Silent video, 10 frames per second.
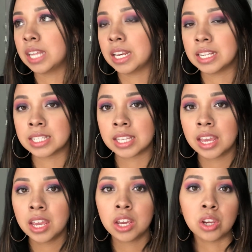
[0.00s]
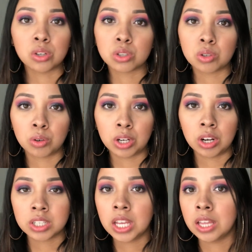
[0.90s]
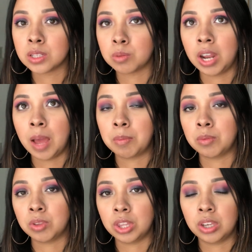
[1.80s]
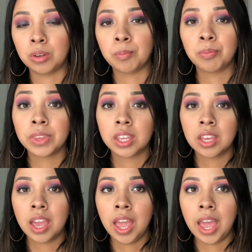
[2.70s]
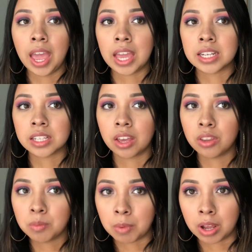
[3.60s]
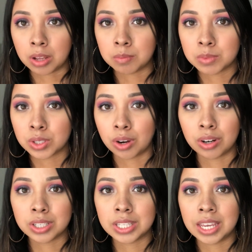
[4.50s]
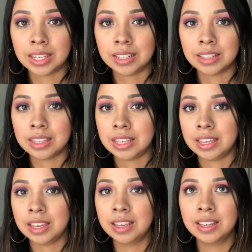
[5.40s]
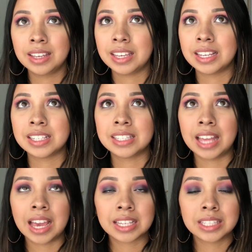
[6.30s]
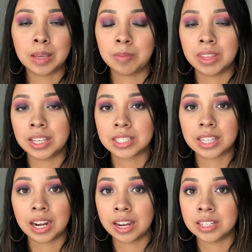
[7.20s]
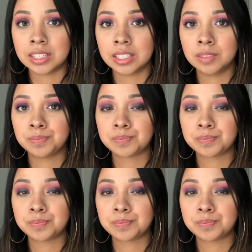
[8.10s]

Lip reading: Send us your story or tell us what happened with you. And other moms are saying the exact same things that I did.